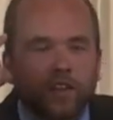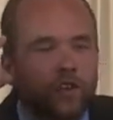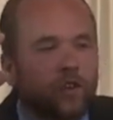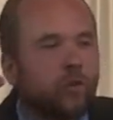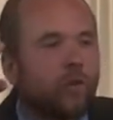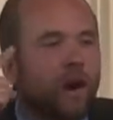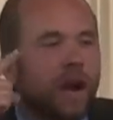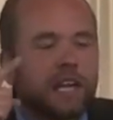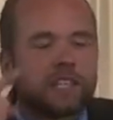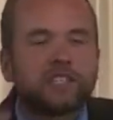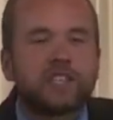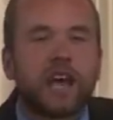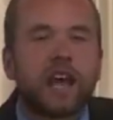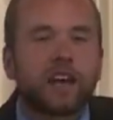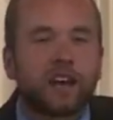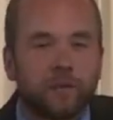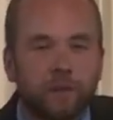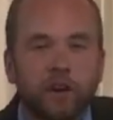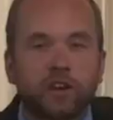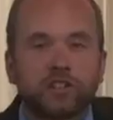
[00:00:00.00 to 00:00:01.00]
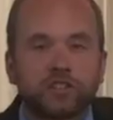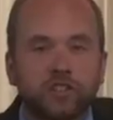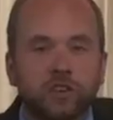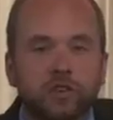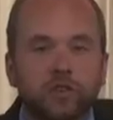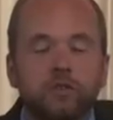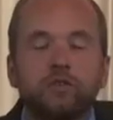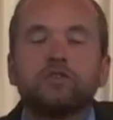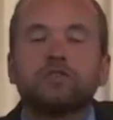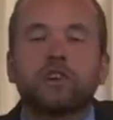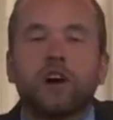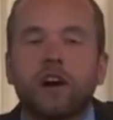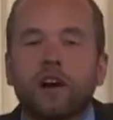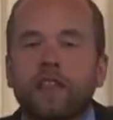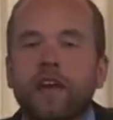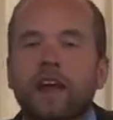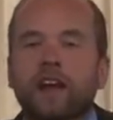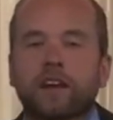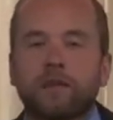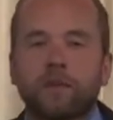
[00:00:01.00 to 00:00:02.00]
You watched that commercial. You
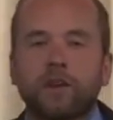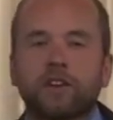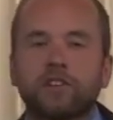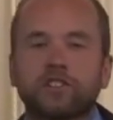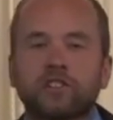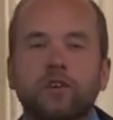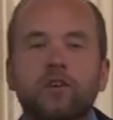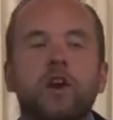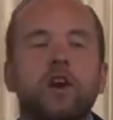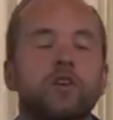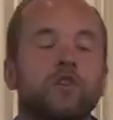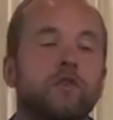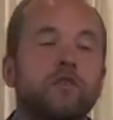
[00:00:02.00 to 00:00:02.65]
saw that commercial.